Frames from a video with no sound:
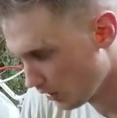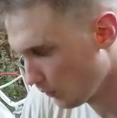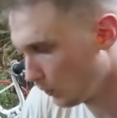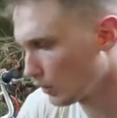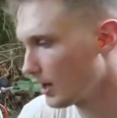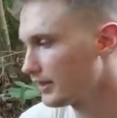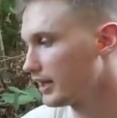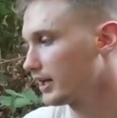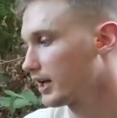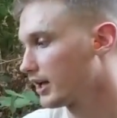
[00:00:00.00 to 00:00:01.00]
what do I
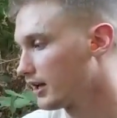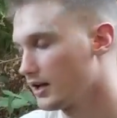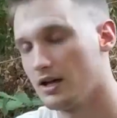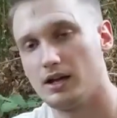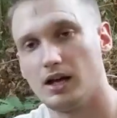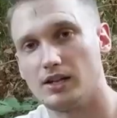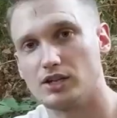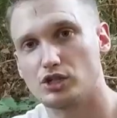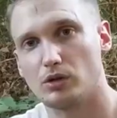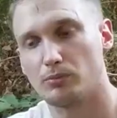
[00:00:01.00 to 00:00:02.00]
think?
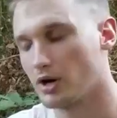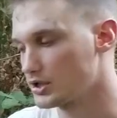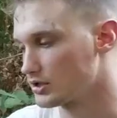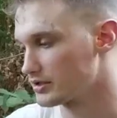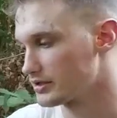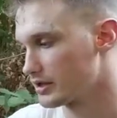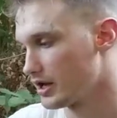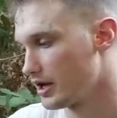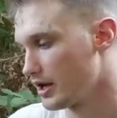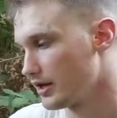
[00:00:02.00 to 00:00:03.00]
Initial impressions.
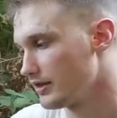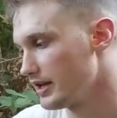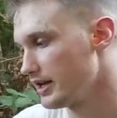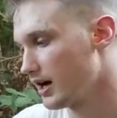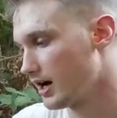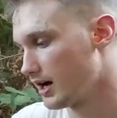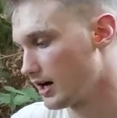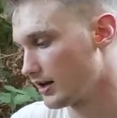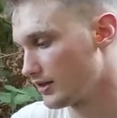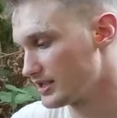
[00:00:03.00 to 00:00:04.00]
The,
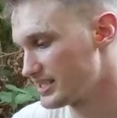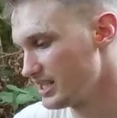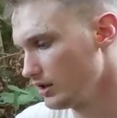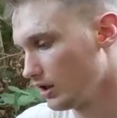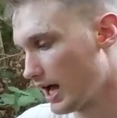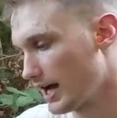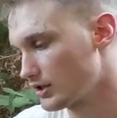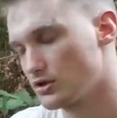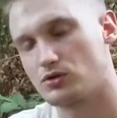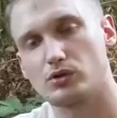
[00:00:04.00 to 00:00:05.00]
uh, the single
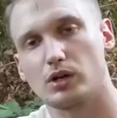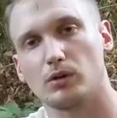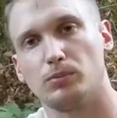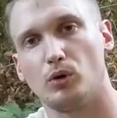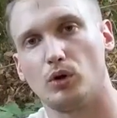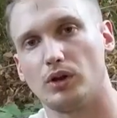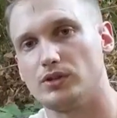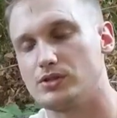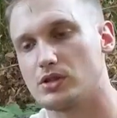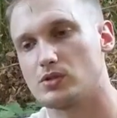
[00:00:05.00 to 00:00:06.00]
action trigger pull
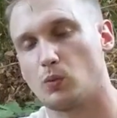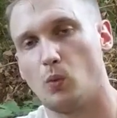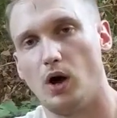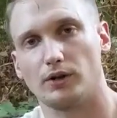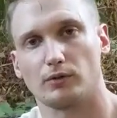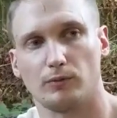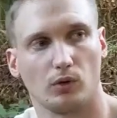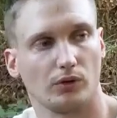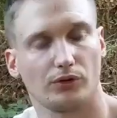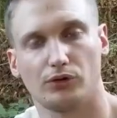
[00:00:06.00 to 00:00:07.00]
is just
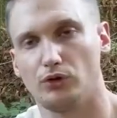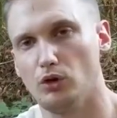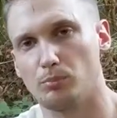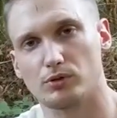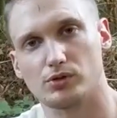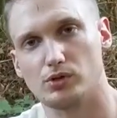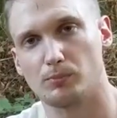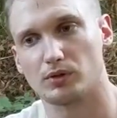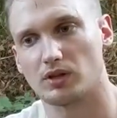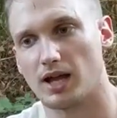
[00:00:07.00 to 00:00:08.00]
wonderful. Super,
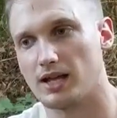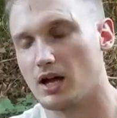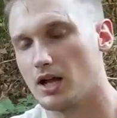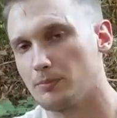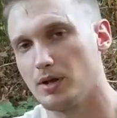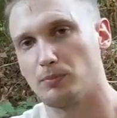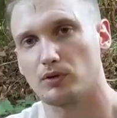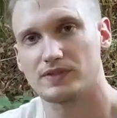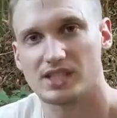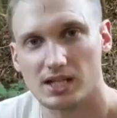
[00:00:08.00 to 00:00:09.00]
super light. Other people
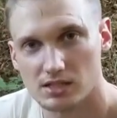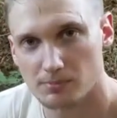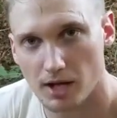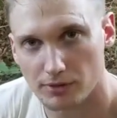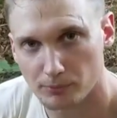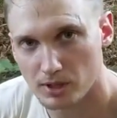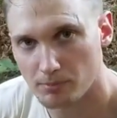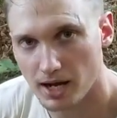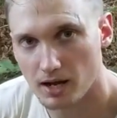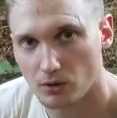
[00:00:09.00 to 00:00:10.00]
have said it's about three
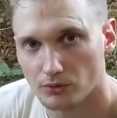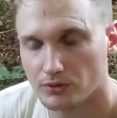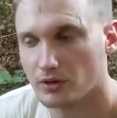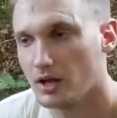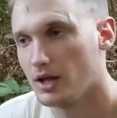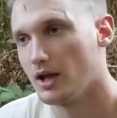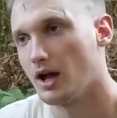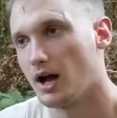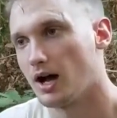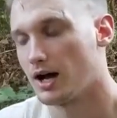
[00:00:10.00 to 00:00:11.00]
pounds.
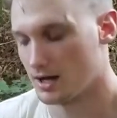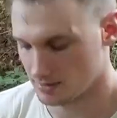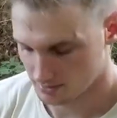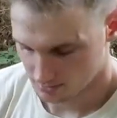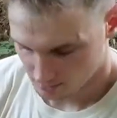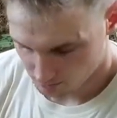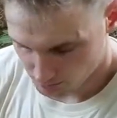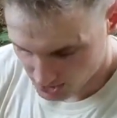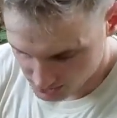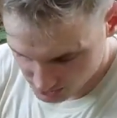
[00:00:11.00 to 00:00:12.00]
Uh,
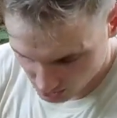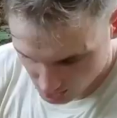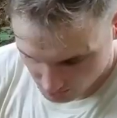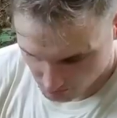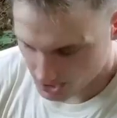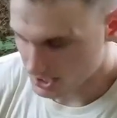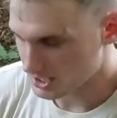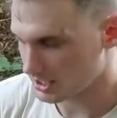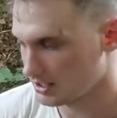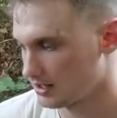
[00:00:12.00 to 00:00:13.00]
based on
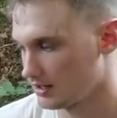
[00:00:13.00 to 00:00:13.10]
my uh,